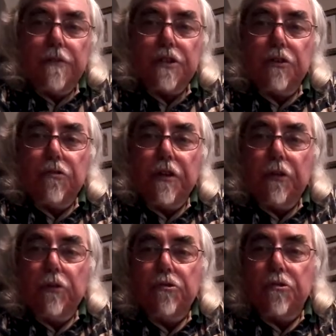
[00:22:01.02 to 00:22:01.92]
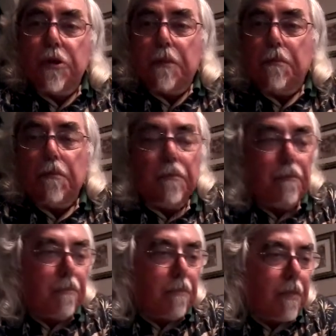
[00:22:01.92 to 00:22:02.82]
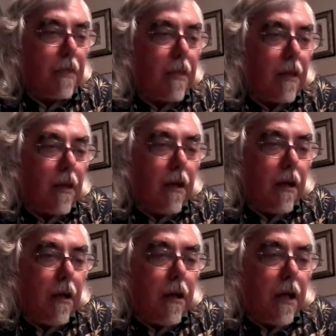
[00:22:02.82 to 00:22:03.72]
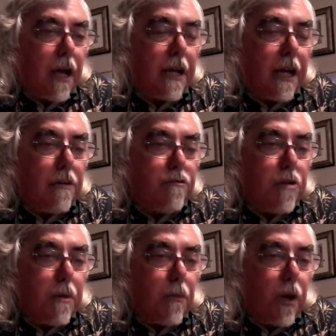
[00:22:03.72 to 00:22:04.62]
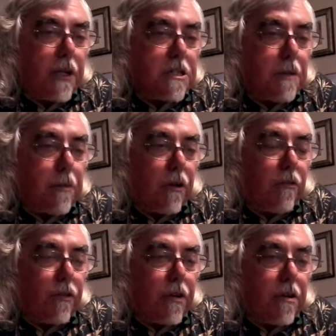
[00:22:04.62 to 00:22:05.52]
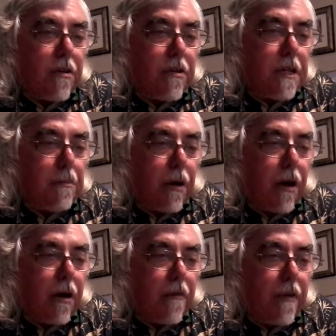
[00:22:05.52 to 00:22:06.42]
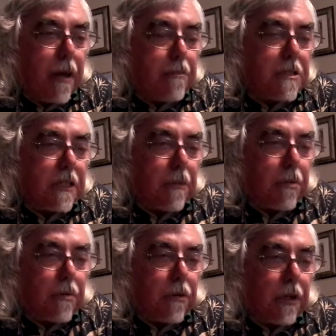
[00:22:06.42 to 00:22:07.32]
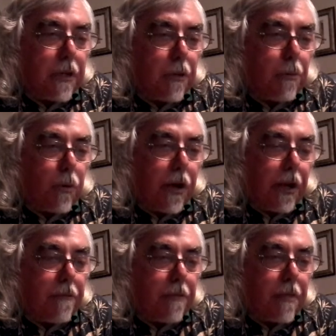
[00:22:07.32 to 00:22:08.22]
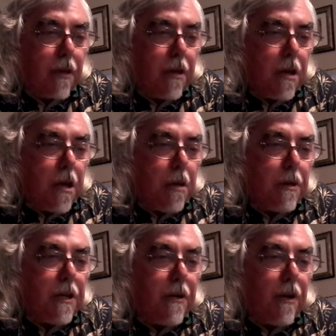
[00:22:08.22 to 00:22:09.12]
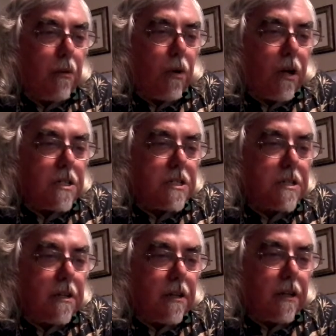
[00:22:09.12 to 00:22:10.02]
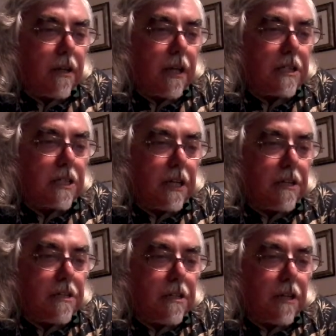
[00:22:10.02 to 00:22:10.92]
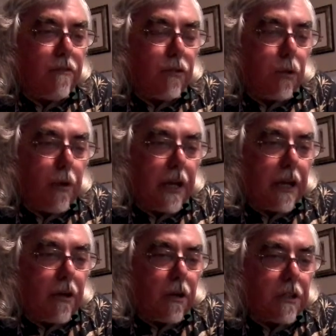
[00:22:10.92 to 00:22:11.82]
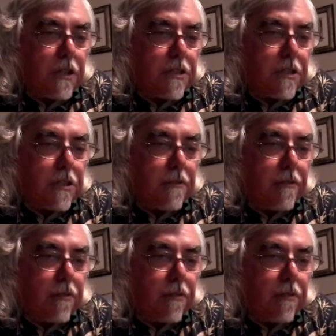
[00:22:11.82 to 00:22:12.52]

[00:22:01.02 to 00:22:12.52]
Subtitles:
surreal dream. A kind of dream quite typical for deep REM sleep early in the morning. But here I was, excited, in full waking consciousness.